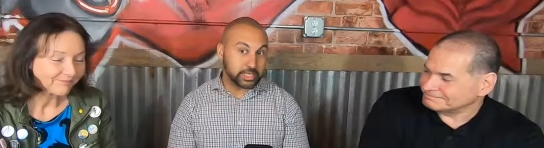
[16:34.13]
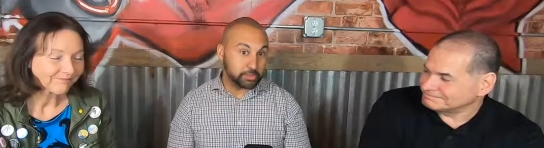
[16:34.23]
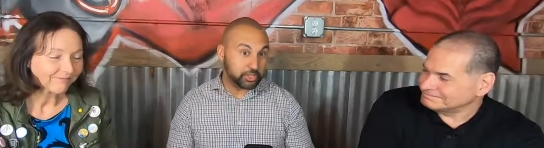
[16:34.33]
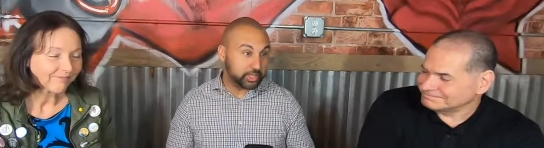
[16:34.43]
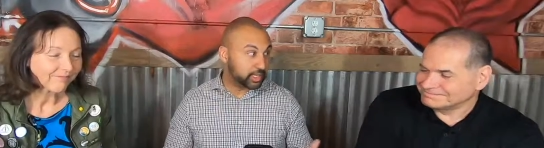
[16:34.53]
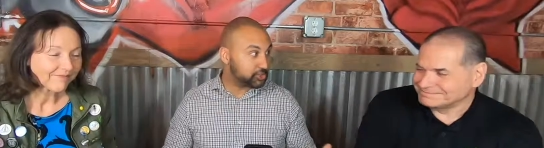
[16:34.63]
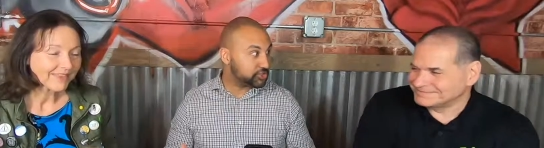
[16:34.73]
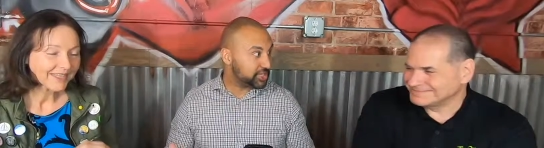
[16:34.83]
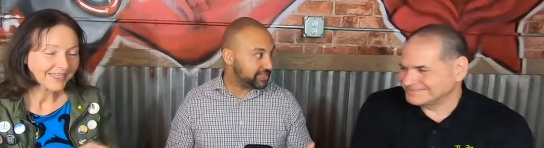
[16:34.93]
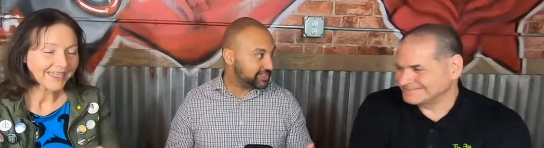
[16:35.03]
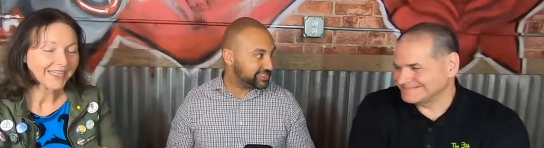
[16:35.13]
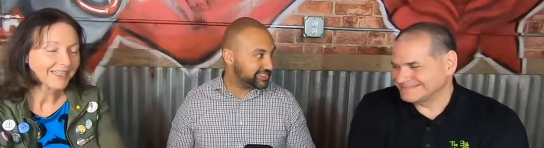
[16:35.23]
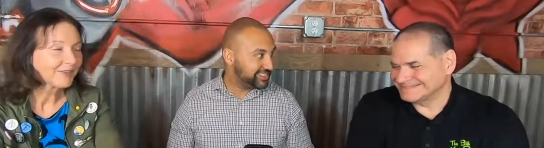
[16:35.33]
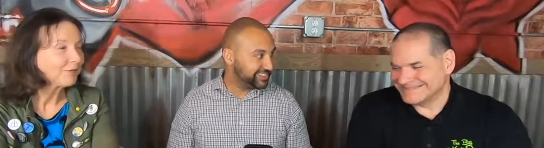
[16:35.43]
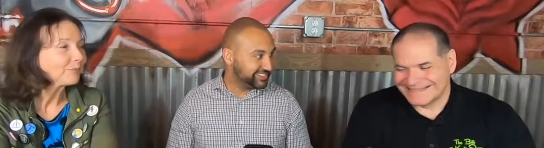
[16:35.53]
Speaker 1: building exercise.
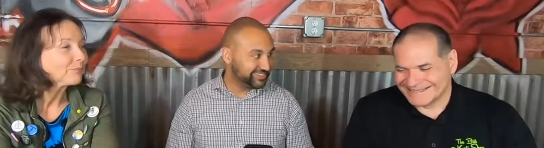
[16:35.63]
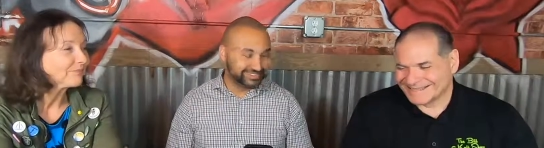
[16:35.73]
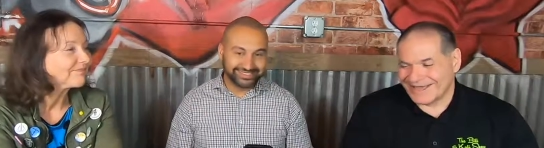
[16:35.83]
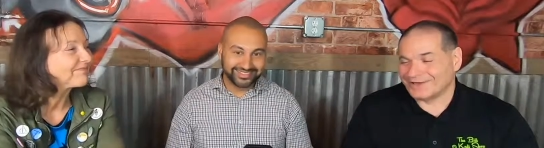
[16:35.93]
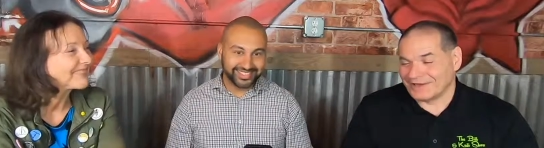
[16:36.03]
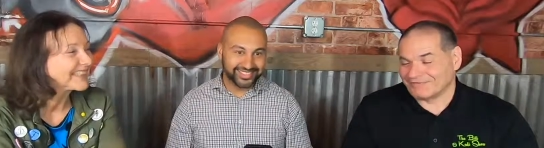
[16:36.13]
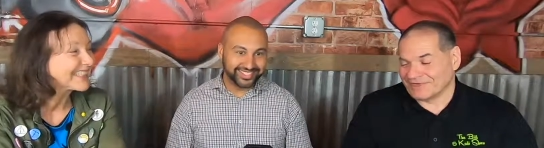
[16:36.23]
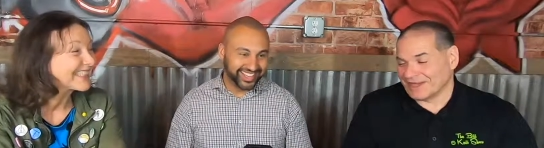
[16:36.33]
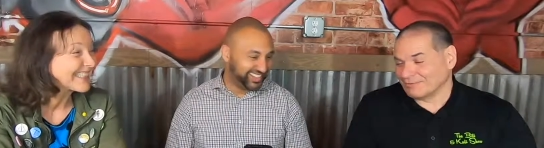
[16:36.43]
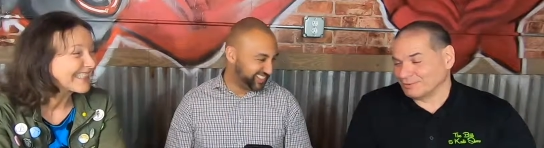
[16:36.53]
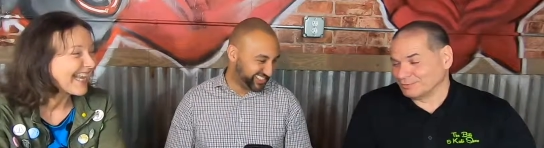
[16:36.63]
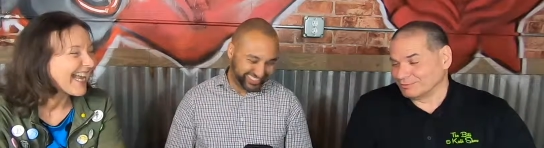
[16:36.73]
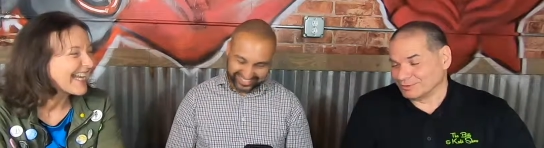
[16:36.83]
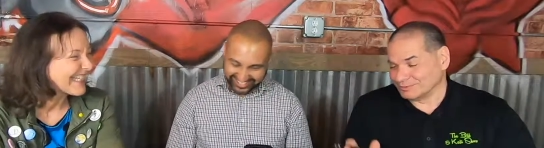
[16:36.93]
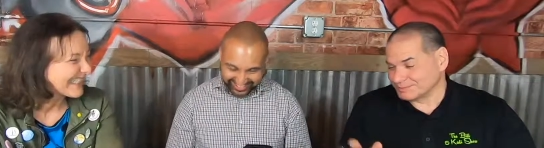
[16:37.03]
Speaker 2: Uh, enough of that.
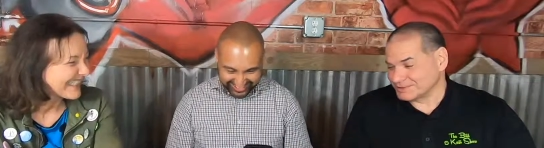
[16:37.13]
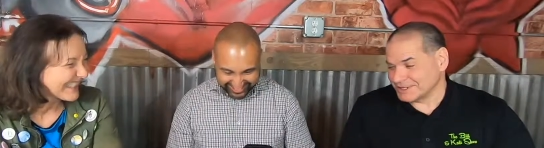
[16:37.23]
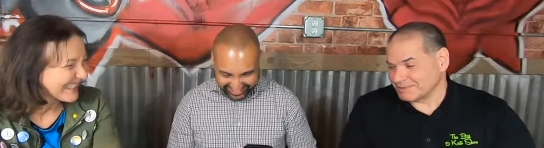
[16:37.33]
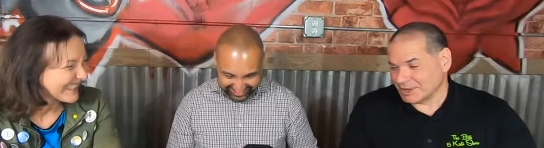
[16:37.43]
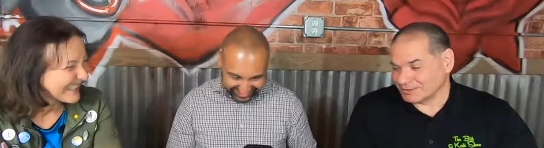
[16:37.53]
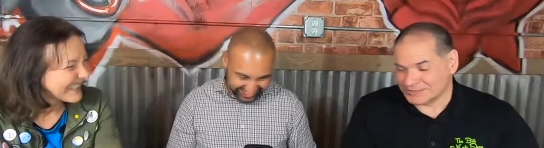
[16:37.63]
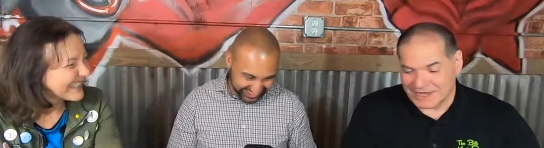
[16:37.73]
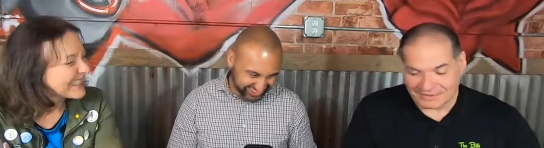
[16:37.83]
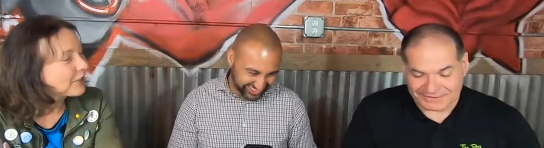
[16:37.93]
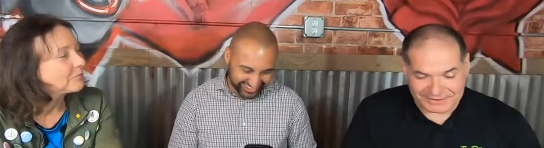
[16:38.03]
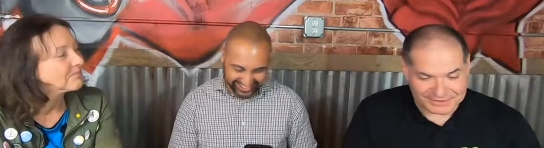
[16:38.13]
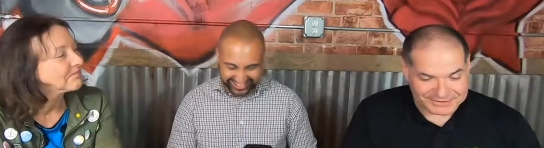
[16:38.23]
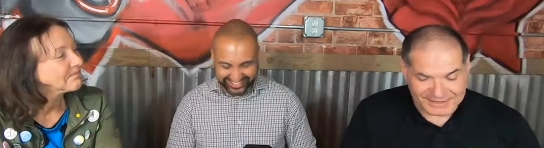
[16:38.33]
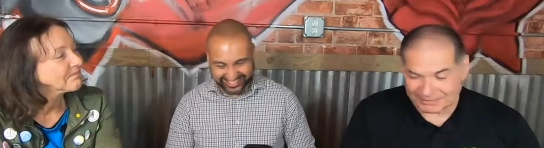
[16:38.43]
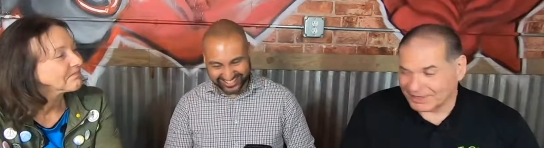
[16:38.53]
We'll, we'll seek marriage counseling or
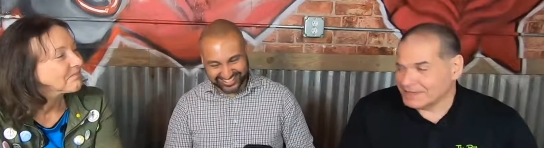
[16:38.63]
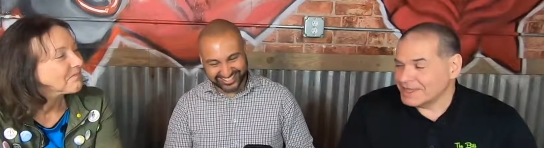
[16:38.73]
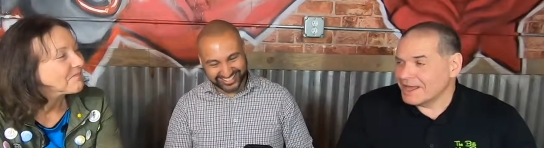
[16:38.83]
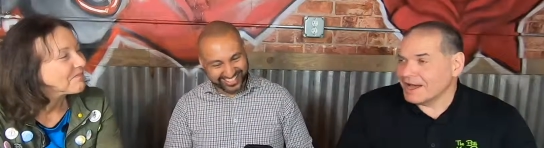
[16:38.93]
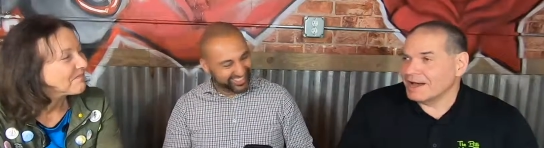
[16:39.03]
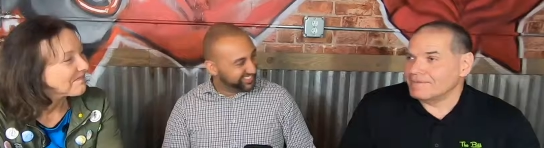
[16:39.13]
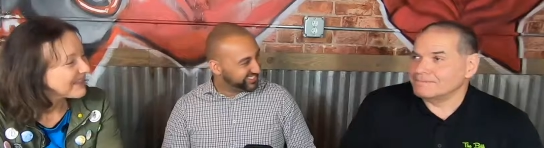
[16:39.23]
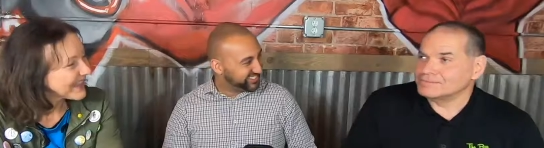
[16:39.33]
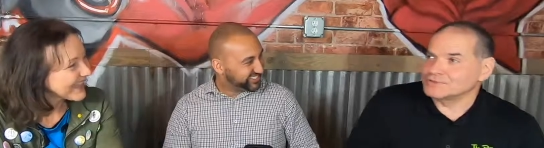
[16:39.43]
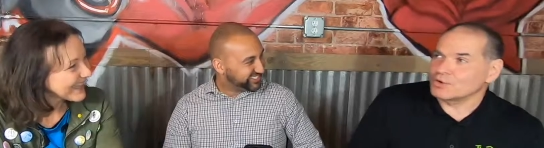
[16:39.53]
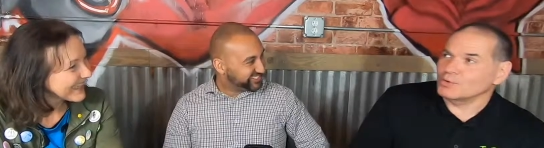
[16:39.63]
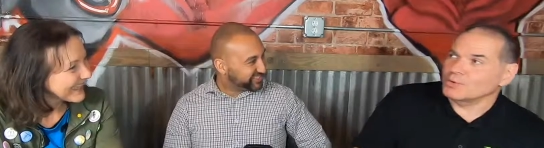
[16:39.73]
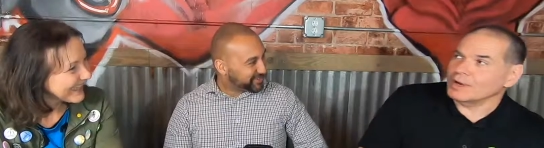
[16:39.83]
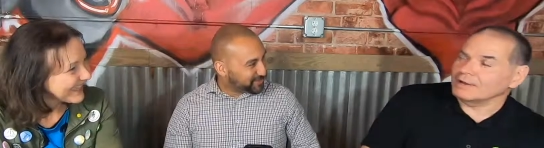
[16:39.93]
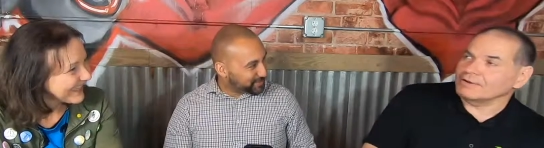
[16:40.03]
something. Um, so,
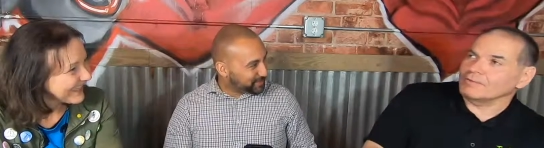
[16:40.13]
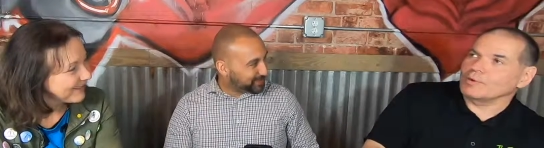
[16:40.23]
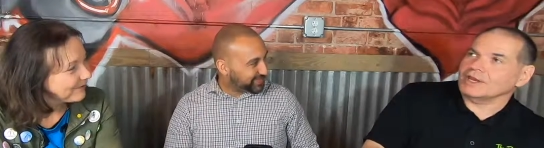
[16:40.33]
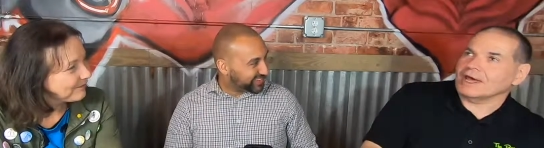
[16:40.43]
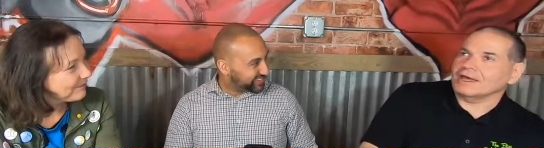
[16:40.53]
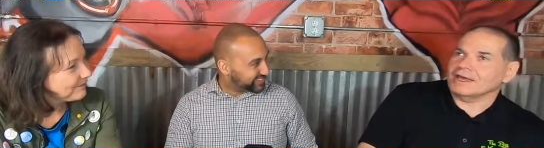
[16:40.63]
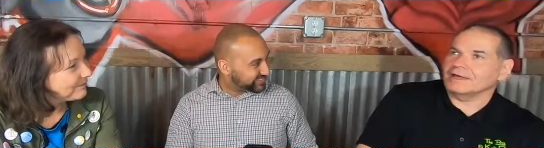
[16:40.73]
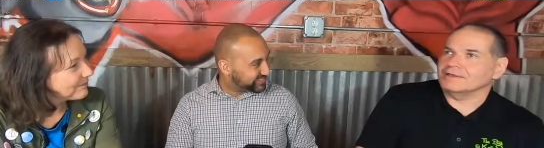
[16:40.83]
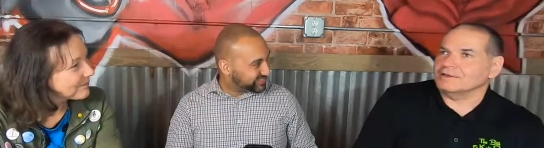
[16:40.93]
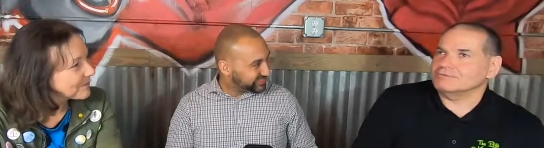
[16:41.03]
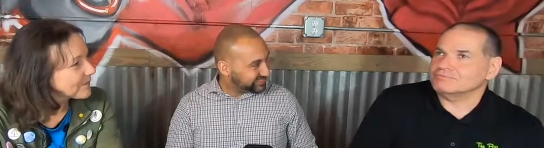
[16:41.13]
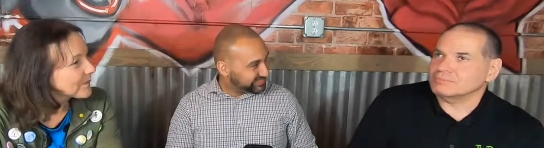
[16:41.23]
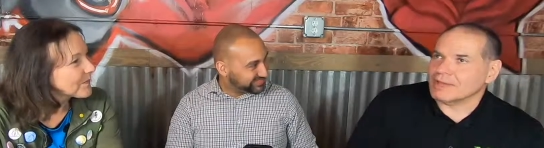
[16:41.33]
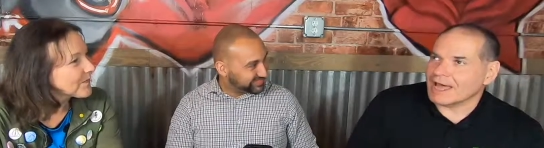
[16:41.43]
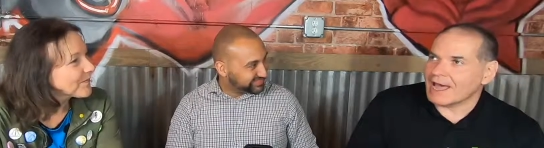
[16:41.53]
what
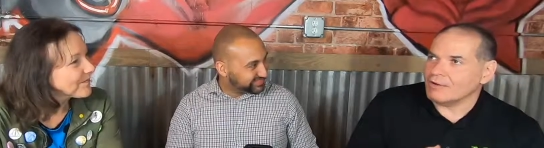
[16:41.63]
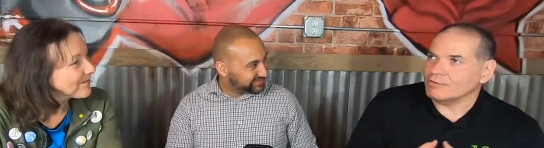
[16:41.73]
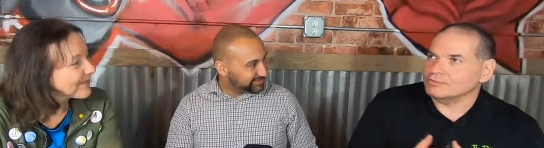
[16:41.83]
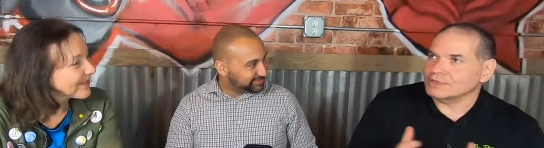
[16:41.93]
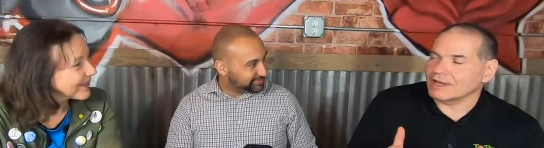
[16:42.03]
how I